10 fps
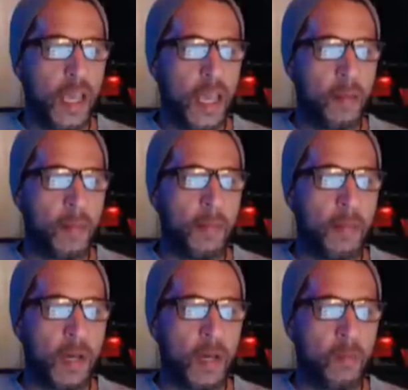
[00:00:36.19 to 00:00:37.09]
and my
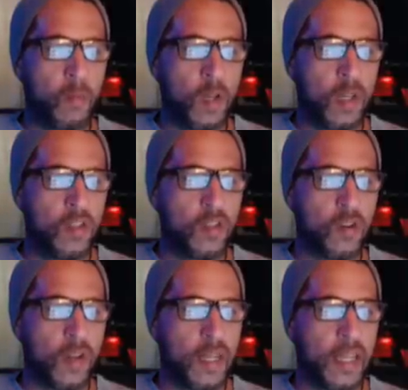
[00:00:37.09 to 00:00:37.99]
mom was
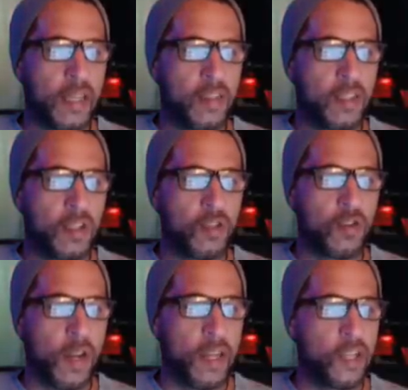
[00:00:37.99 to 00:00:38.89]
trying, still
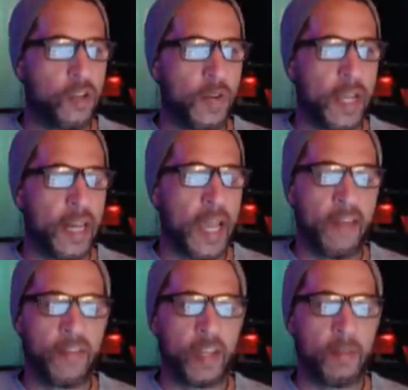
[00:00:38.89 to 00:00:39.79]
trying to create
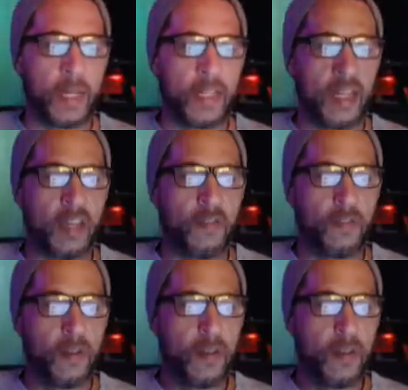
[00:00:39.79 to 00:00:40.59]
havoc in my life.